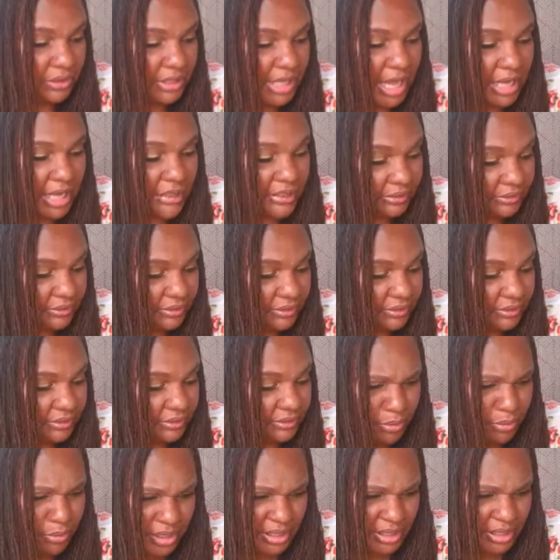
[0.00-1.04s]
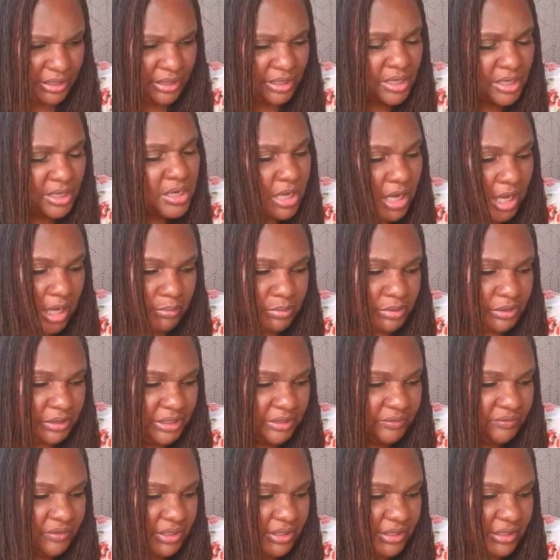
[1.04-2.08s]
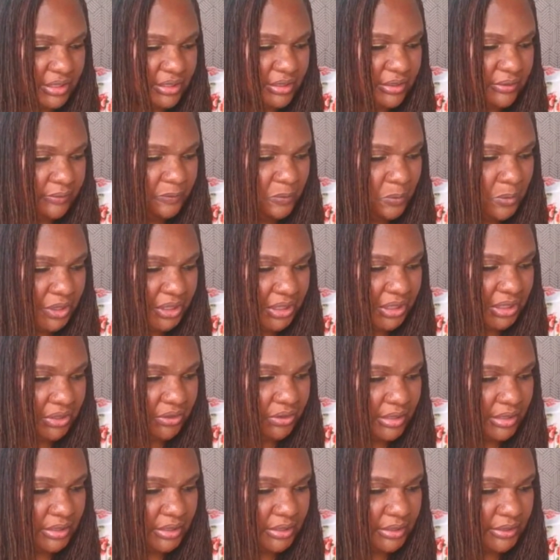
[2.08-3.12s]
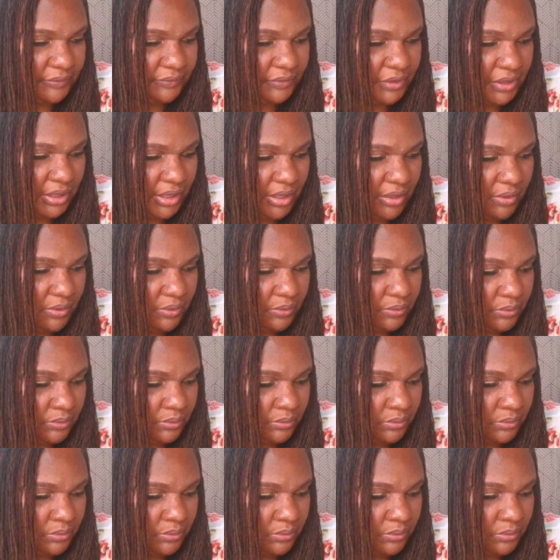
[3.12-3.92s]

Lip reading: So at that point, I believe this is 4 years in this video.